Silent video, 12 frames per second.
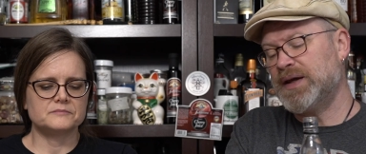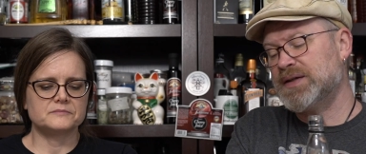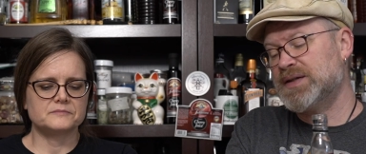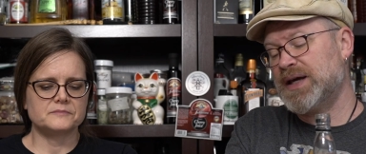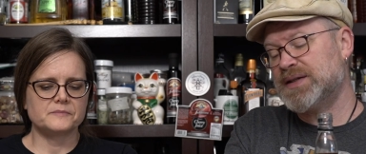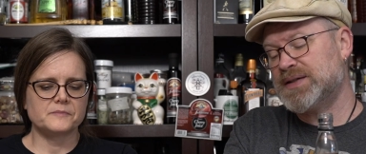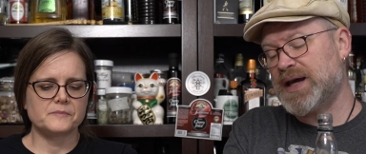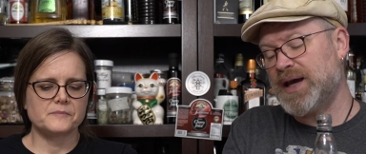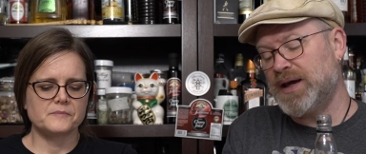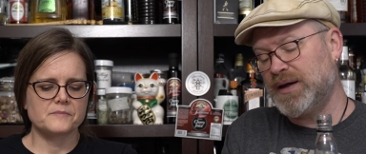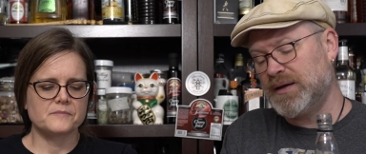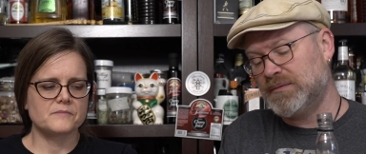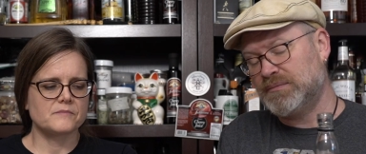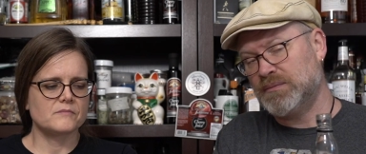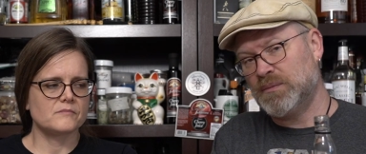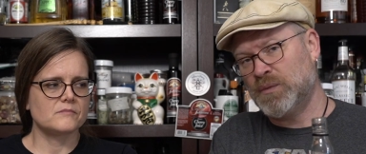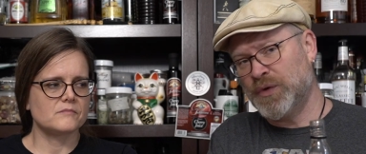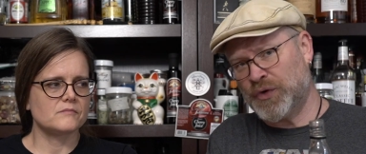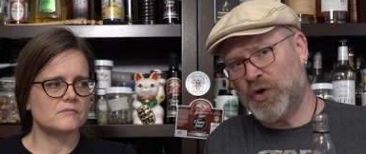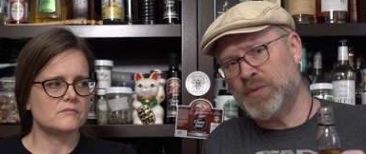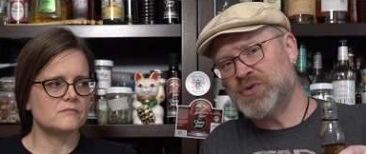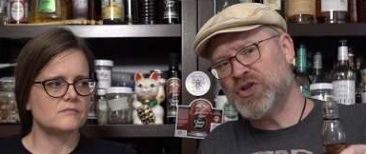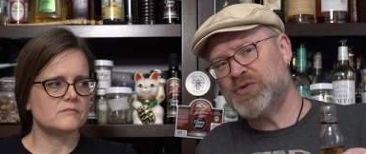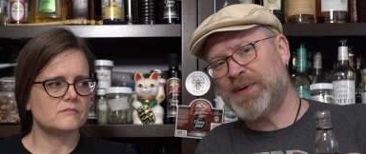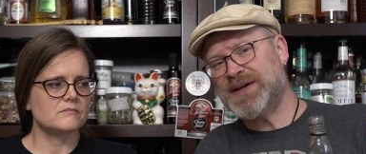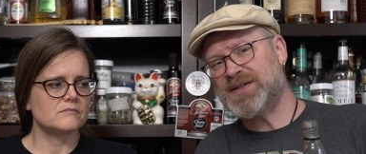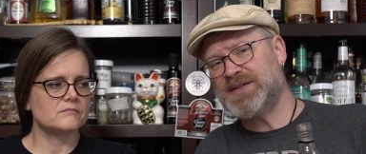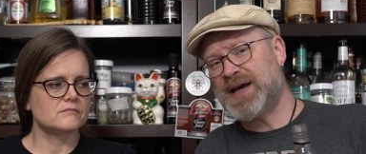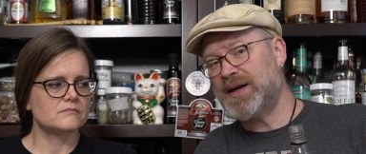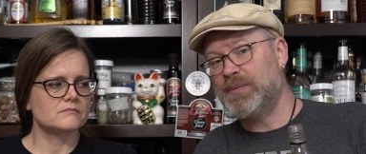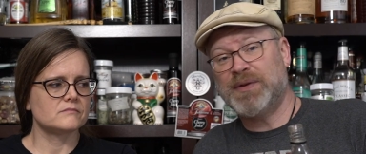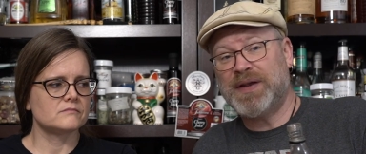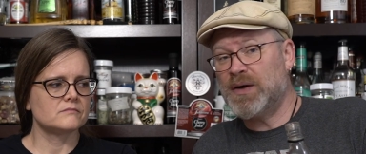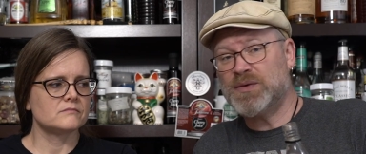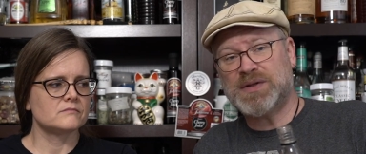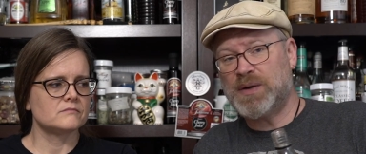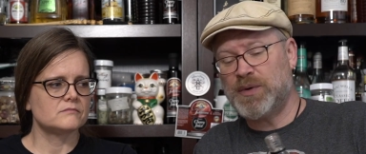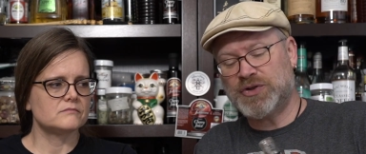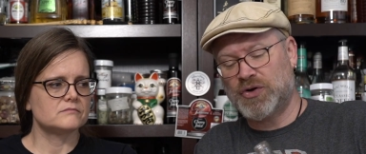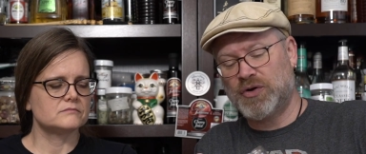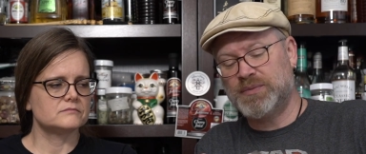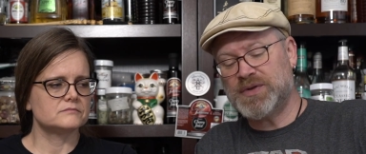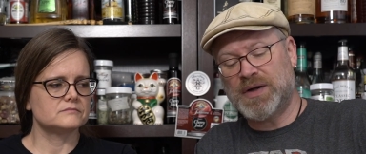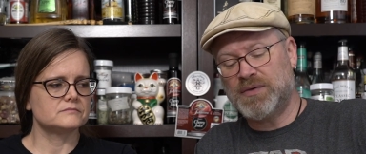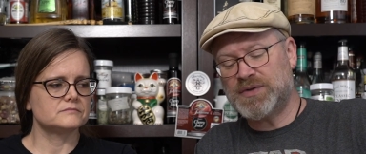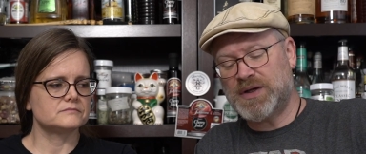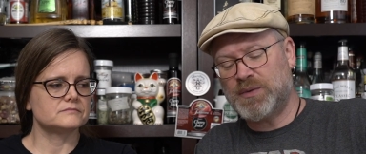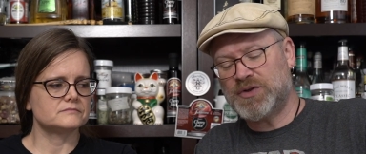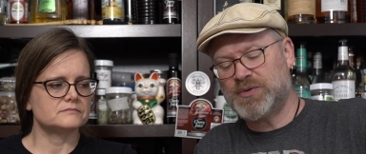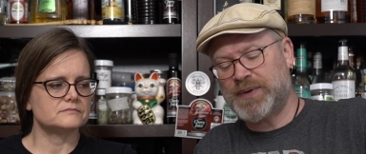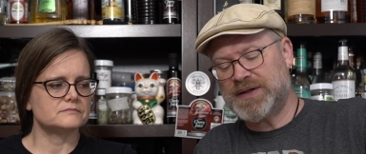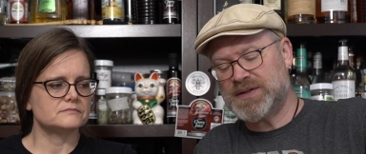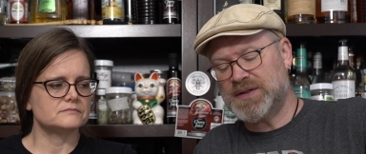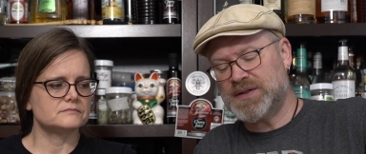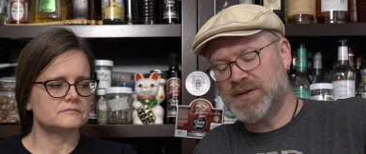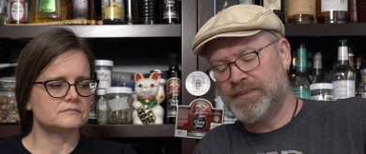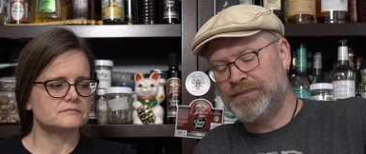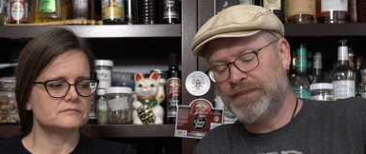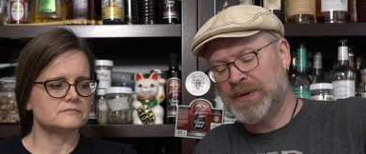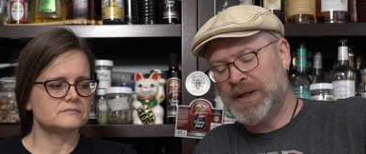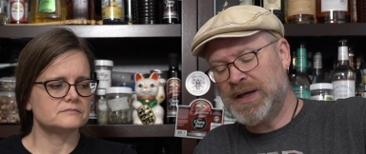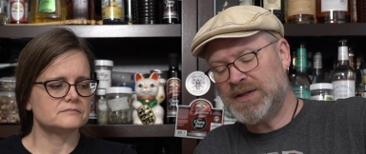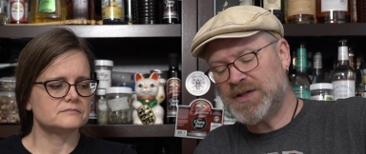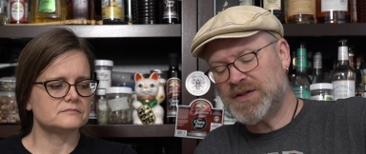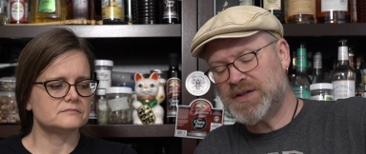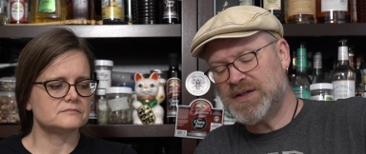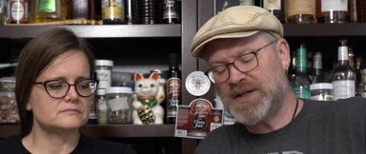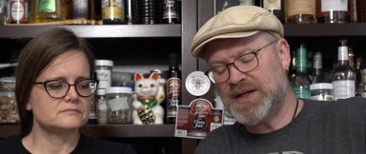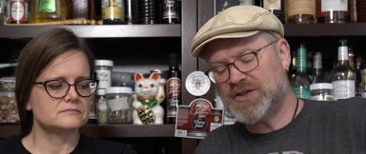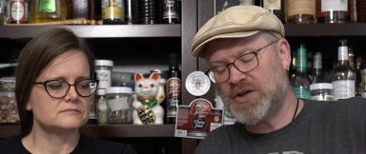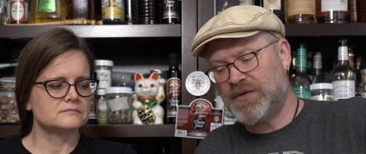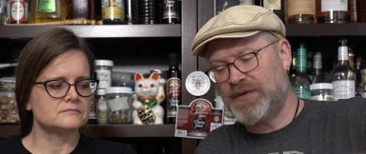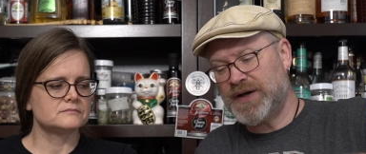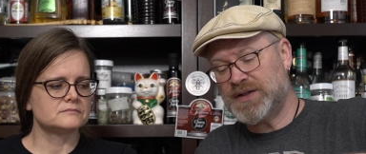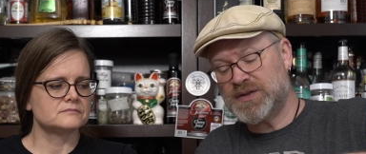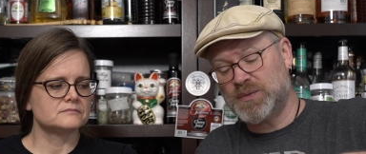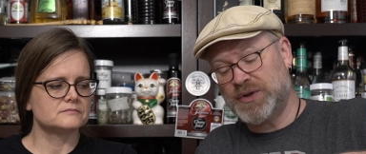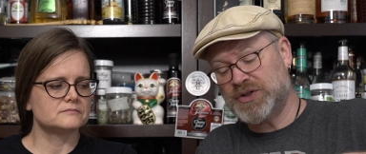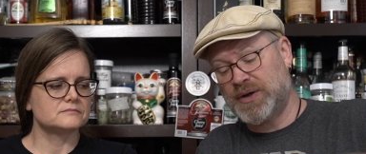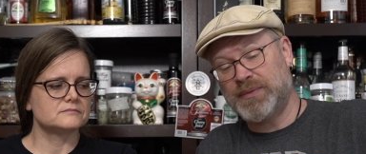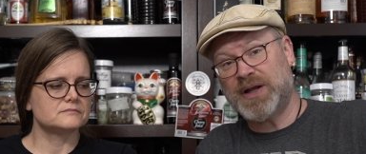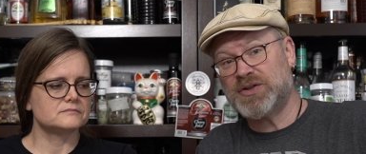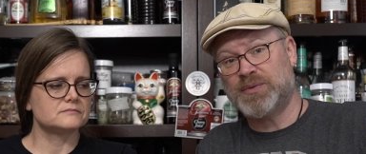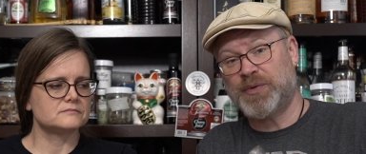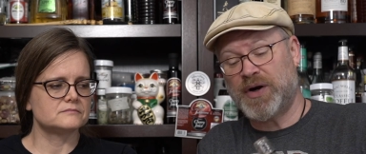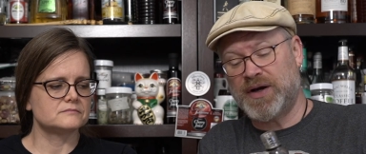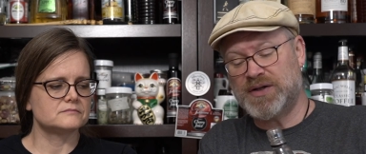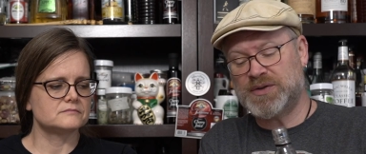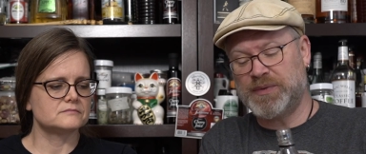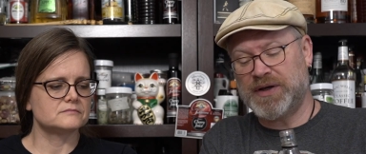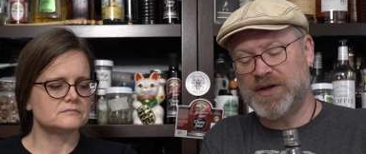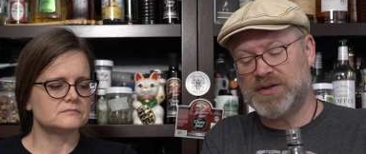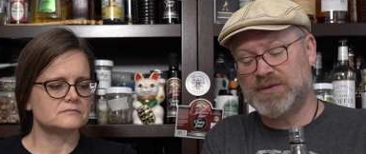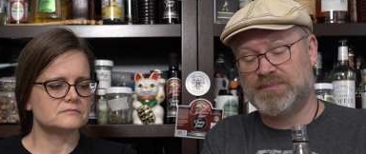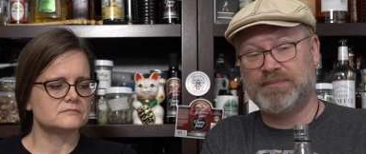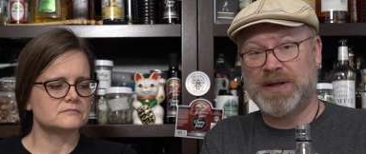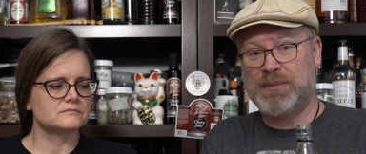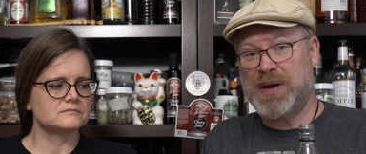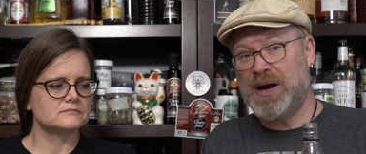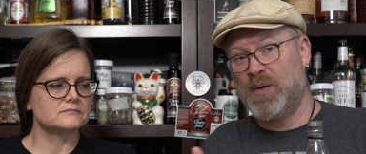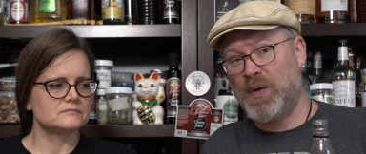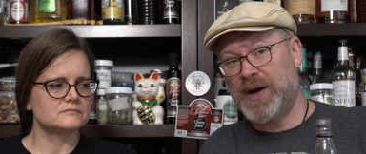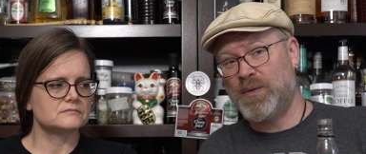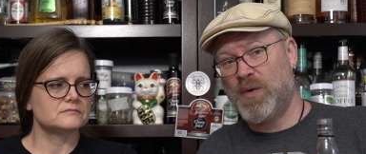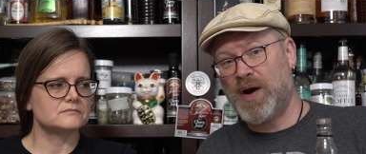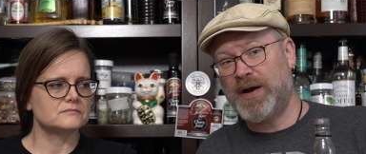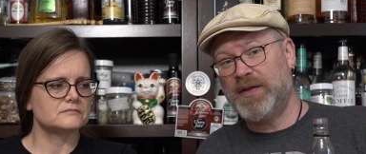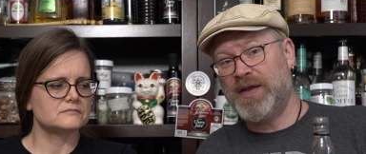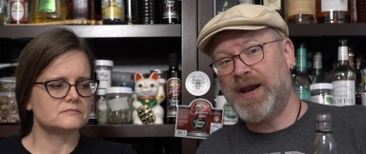Speaker 1: is, they say with herbs and spices added, but they don't say which herbs, they don't say which spices. It does contain sulfites, which I'm not surprised because they made a white wine and then